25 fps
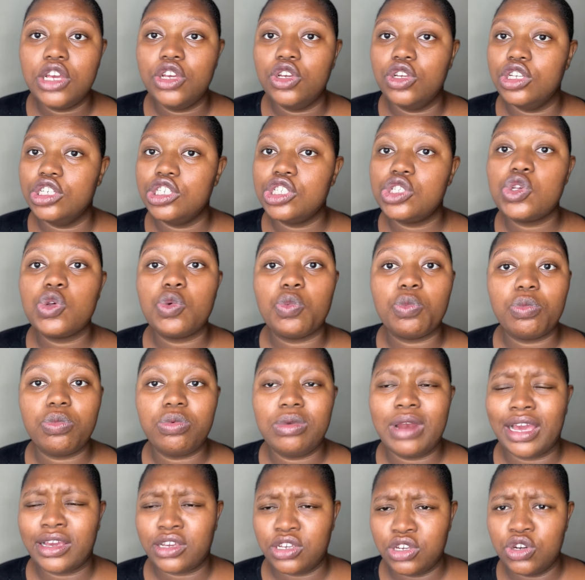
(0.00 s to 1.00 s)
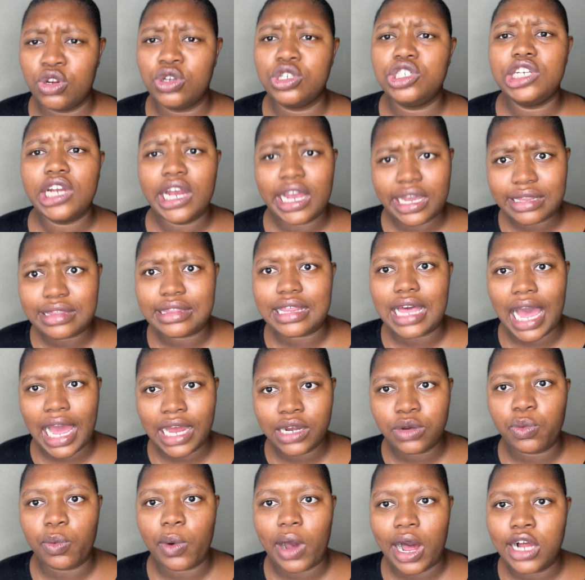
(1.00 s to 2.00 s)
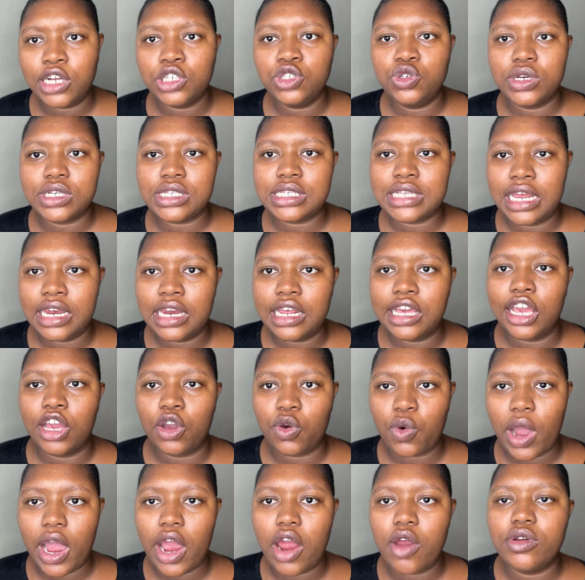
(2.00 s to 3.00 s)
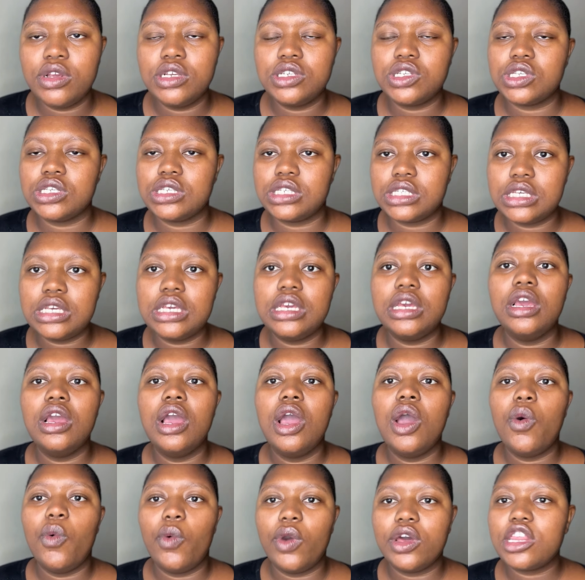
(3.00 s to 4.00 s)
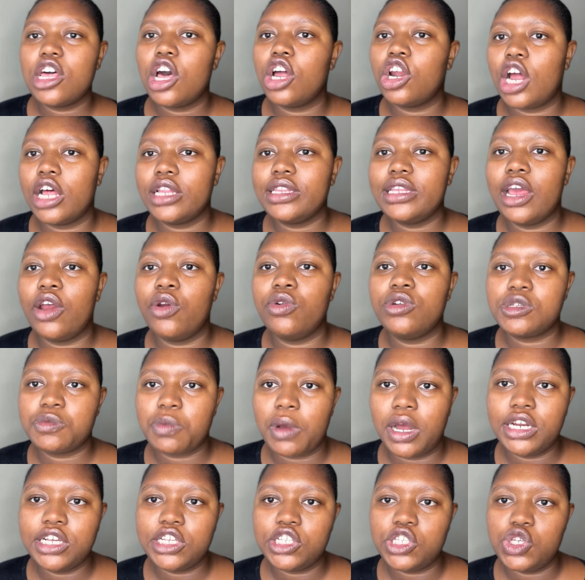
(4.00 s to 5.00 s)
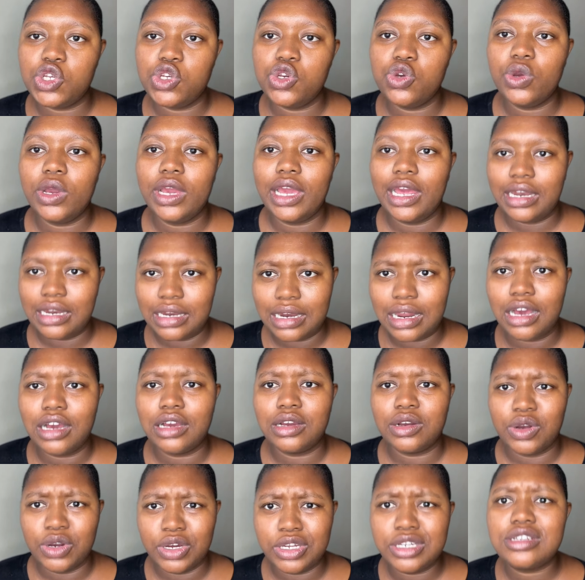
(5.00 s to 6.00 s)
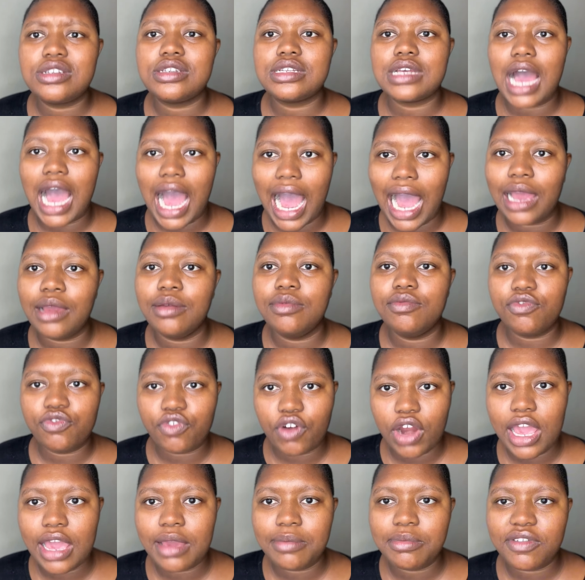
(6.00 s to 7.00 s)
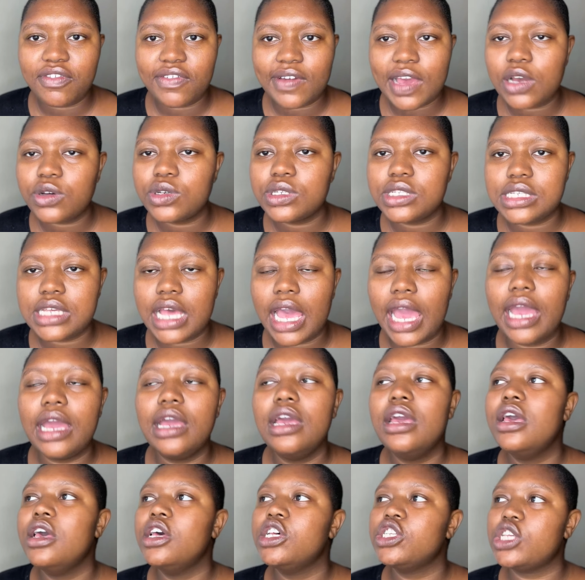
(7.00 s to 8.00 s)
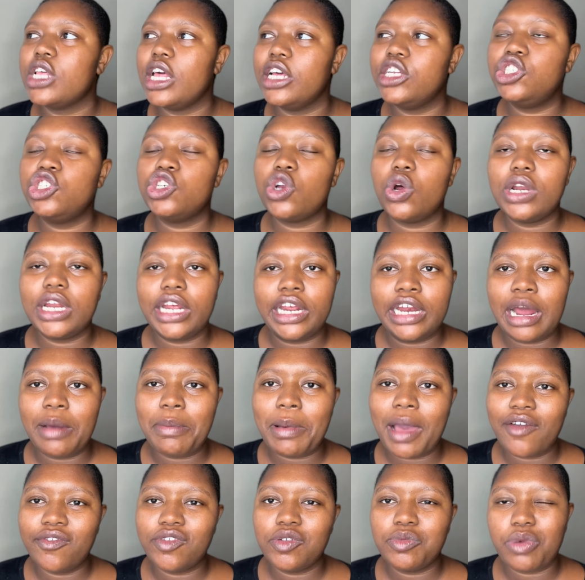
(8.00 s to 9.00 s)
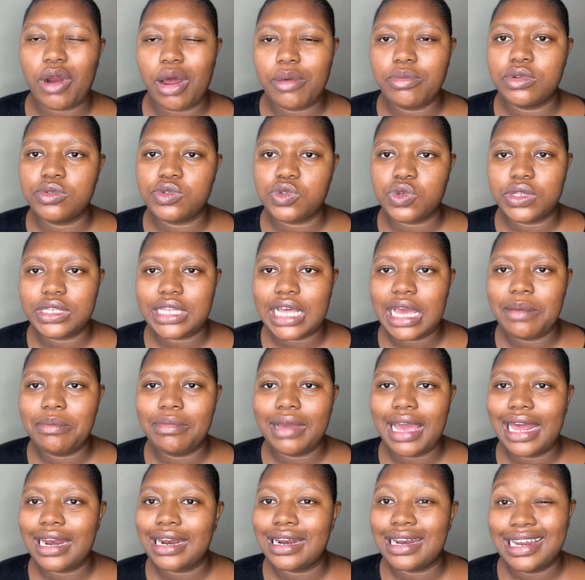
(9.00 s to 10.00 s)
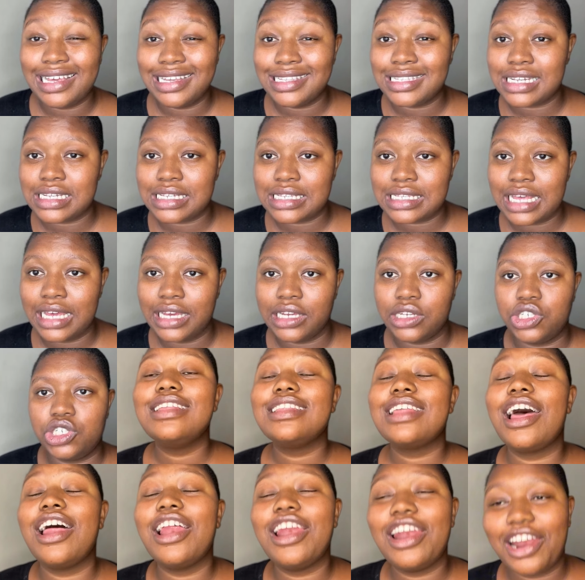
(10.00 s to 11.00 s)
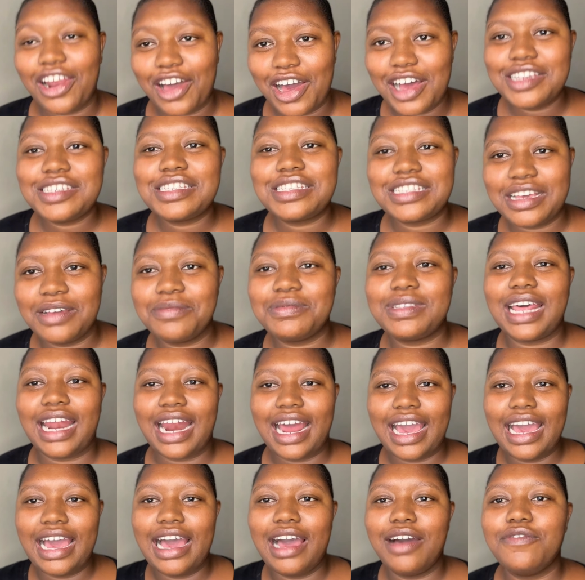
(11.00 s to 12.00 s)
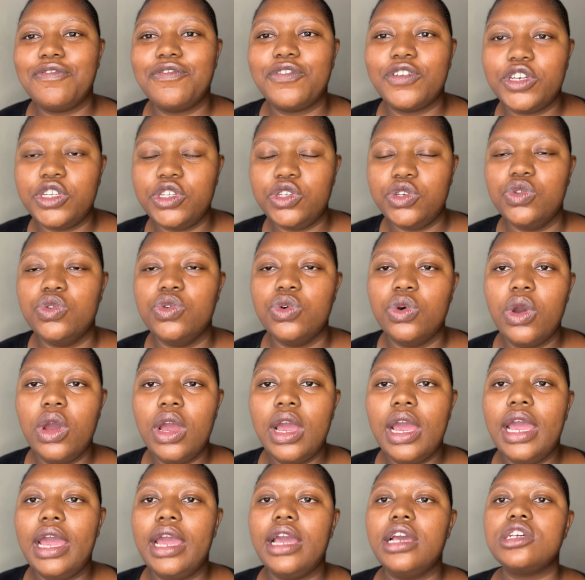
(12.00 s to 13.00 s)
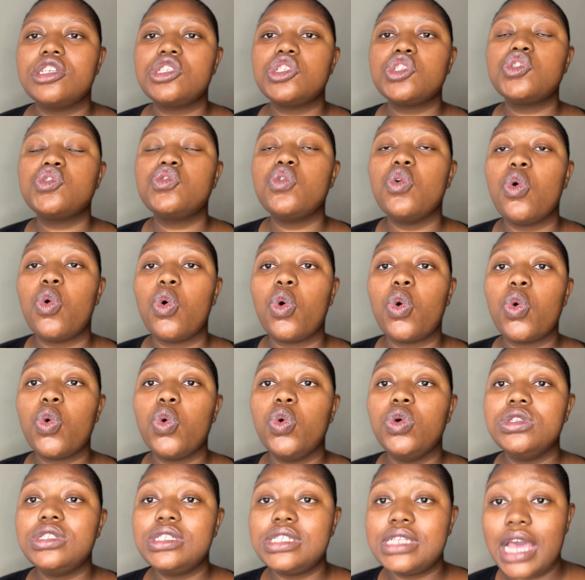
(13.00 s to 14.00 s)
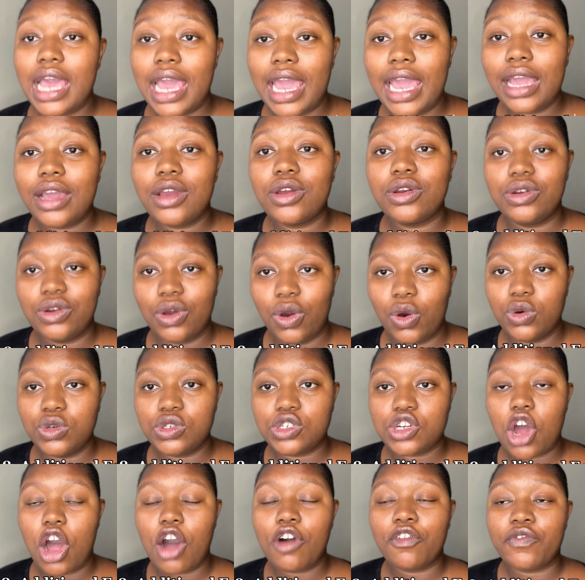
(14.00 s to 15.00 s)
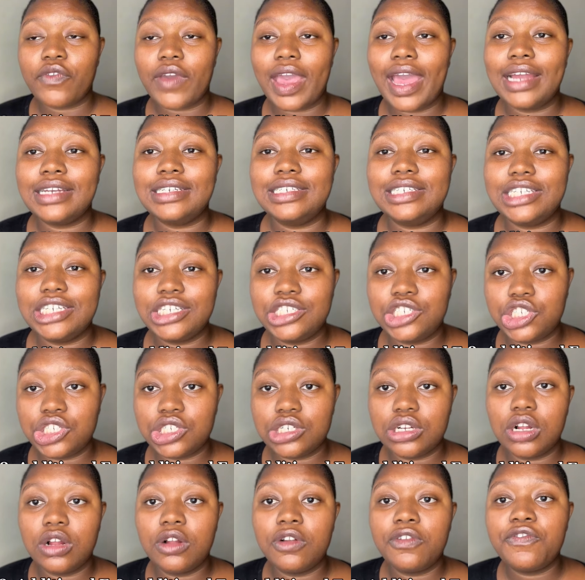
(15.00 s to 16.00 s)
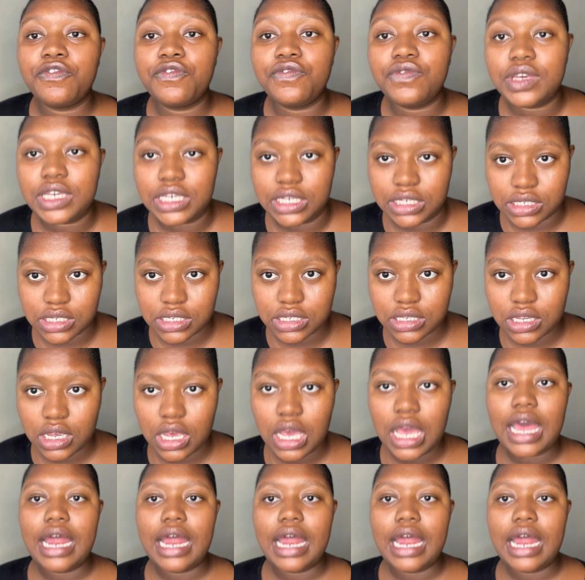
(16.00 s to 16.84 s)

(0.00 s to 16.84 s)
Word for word: you need to like you know check that while you're sending inquiries to see whether or not they're responding to you in a good time frame if i could say so that you don't end up having problems with them at a later stage last tip that i have for you is to take note of additional fees